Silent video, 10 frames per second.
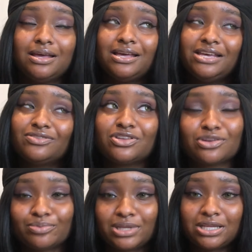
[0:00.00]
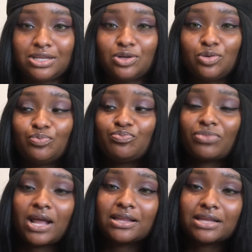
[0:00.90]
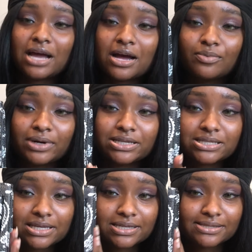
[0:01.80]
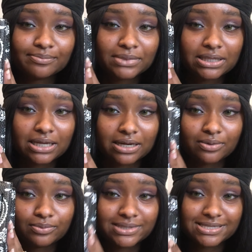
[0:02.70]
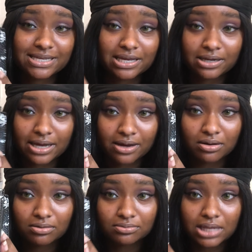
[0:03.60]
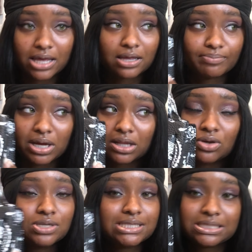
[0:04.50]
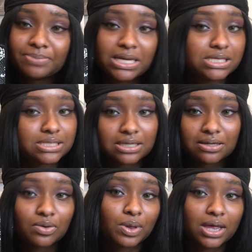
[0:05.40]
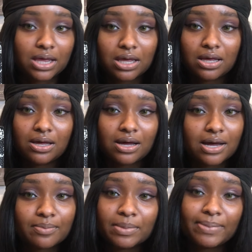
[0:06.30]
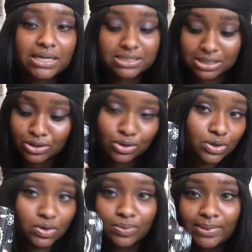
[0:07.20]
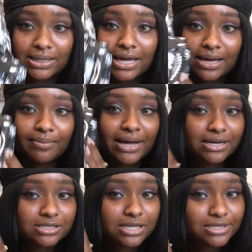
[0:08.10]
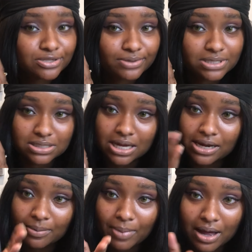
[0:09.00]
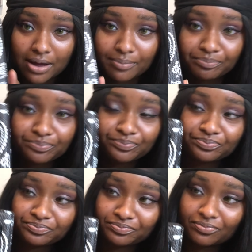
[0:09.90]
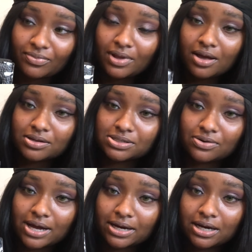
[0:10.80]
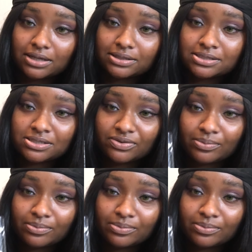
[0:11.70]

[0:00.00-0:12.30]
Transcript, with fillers: even though they're really cute. Like I wanted to get something that would stand out. Like my clothes is basic, okay? I'm a basic girl, but like my accessories gotta pop. So I got this from